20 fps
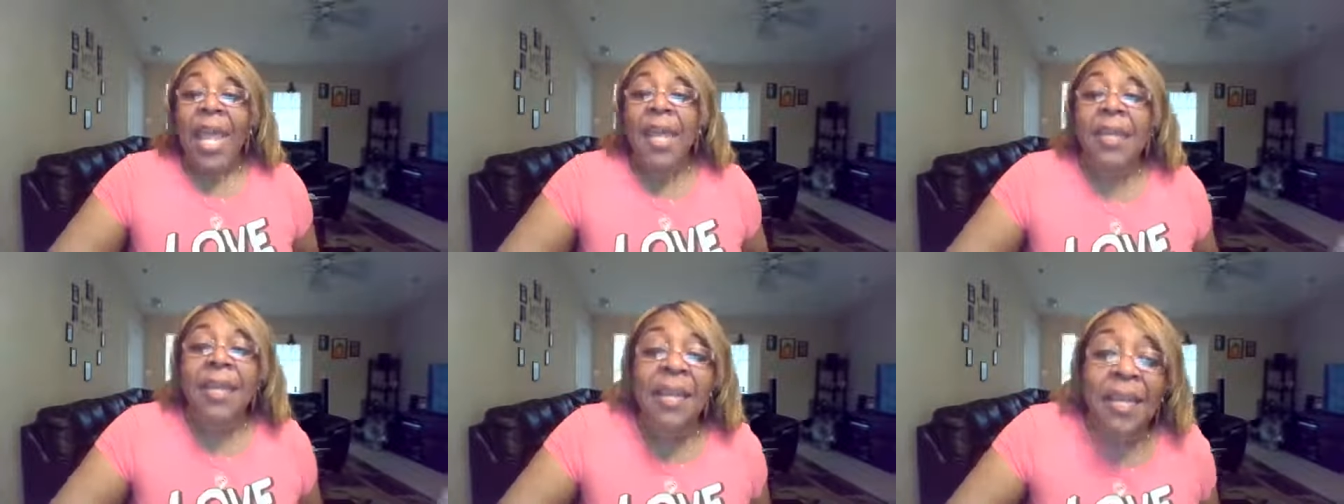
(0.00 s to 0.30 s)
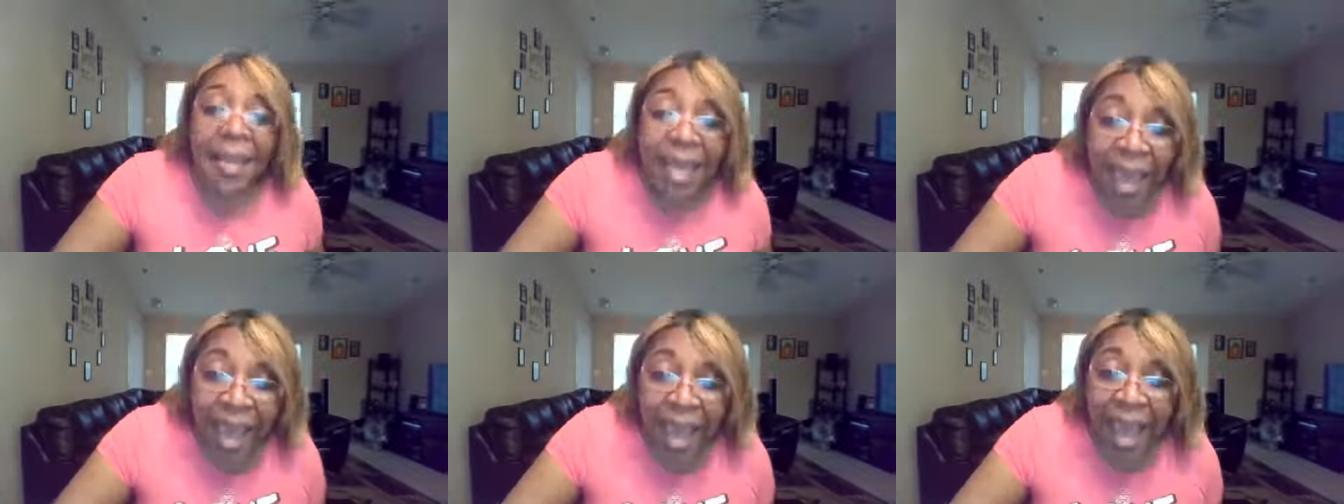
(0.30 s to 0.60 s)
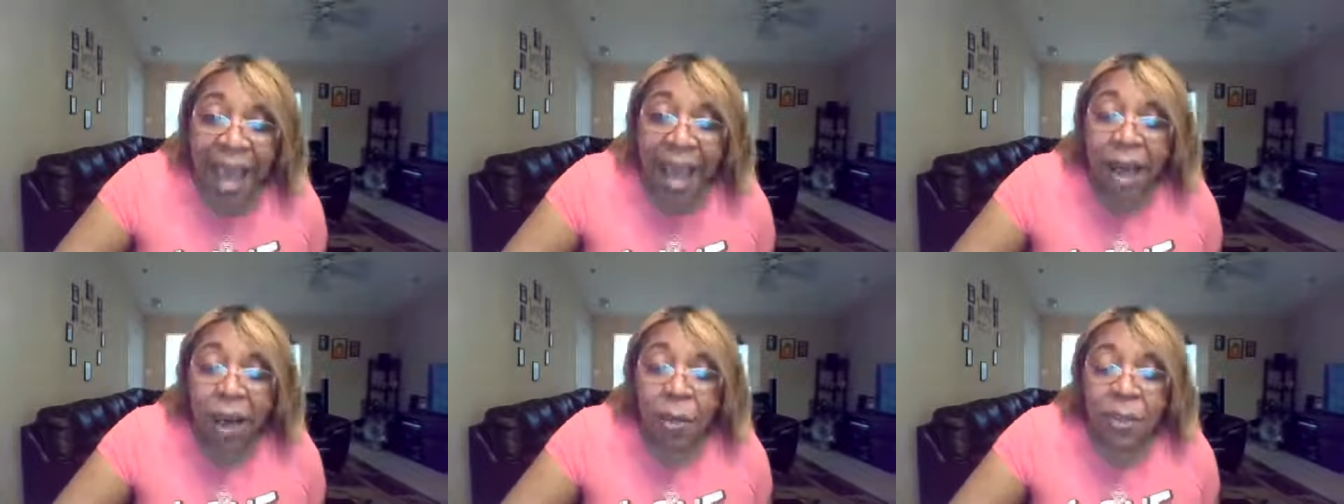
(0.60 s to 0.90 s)
And
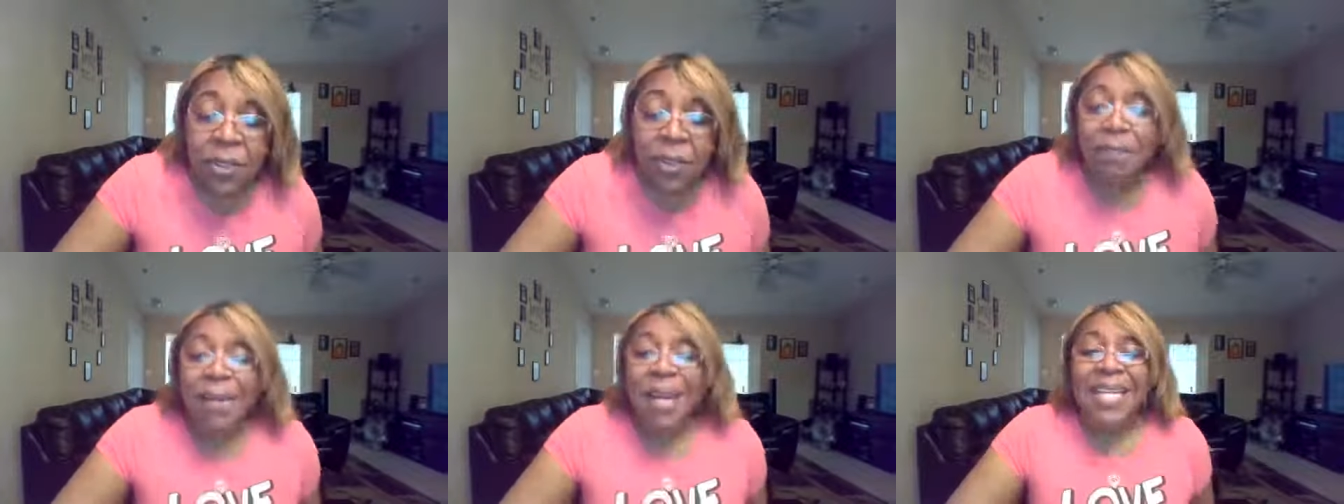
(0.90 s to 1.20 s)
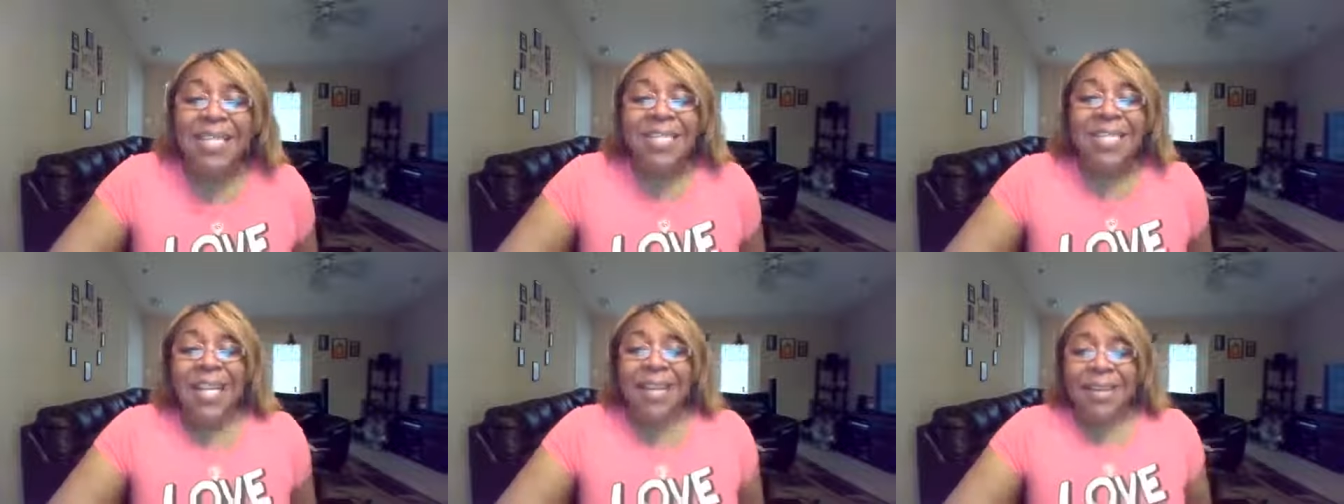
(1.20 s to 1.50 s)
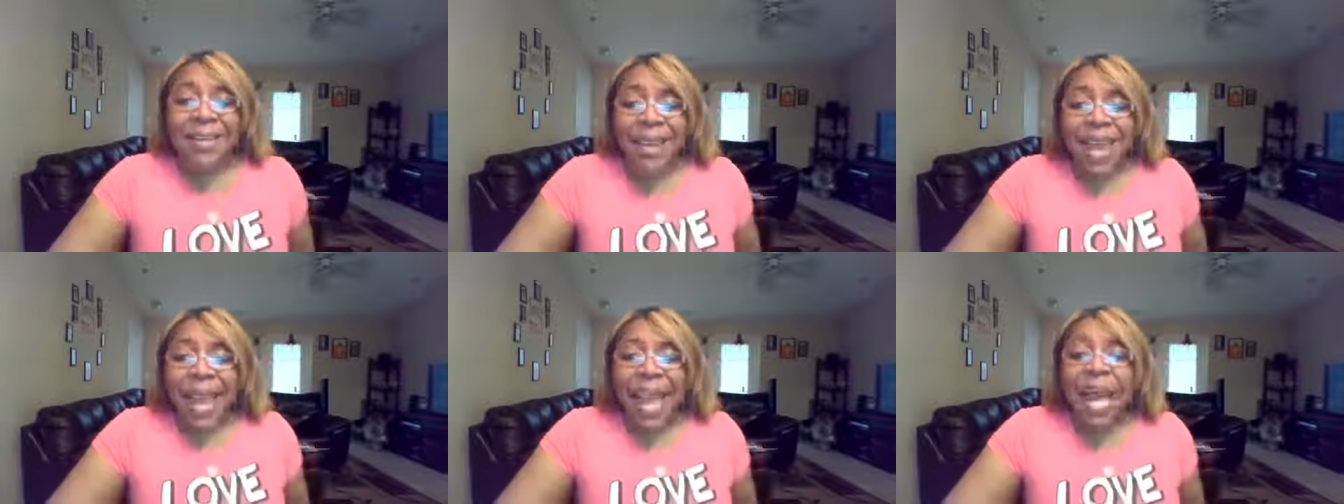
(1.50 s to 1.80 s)
now somebody
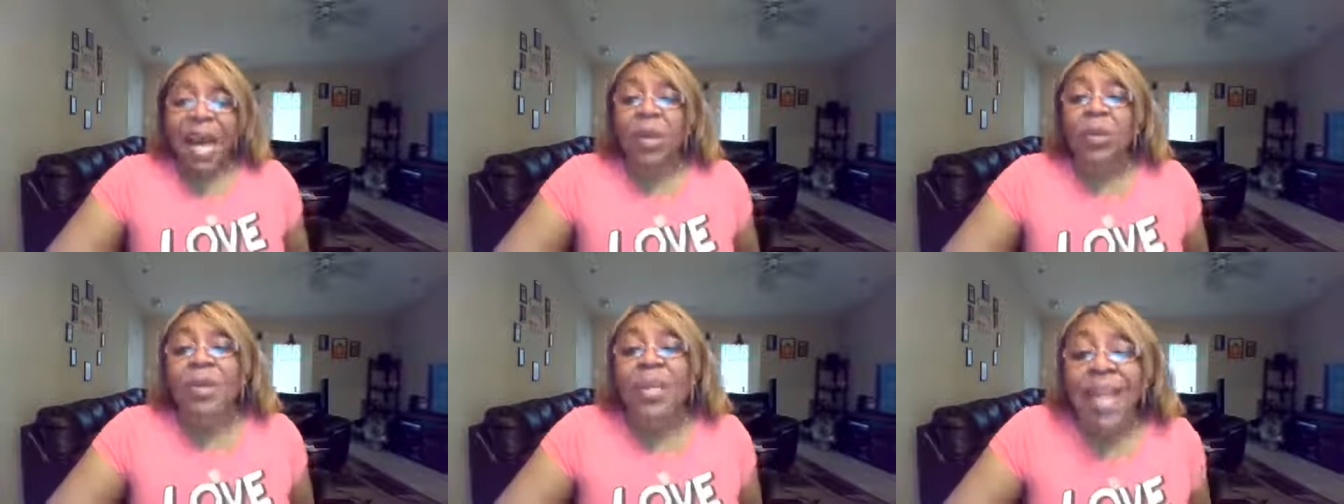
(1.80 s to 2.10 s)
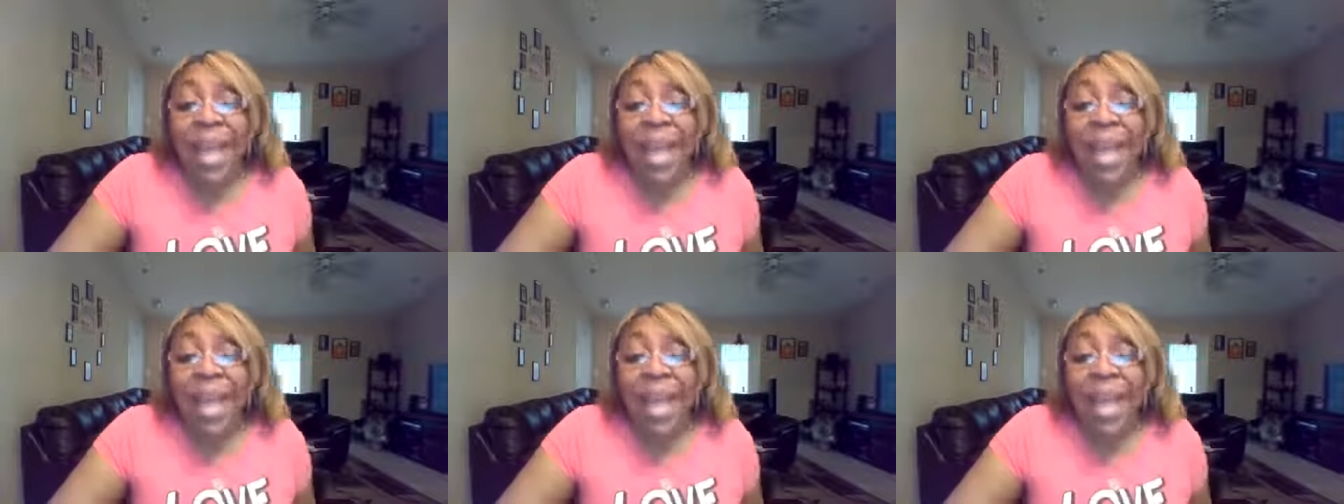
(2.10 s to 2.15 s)
say now,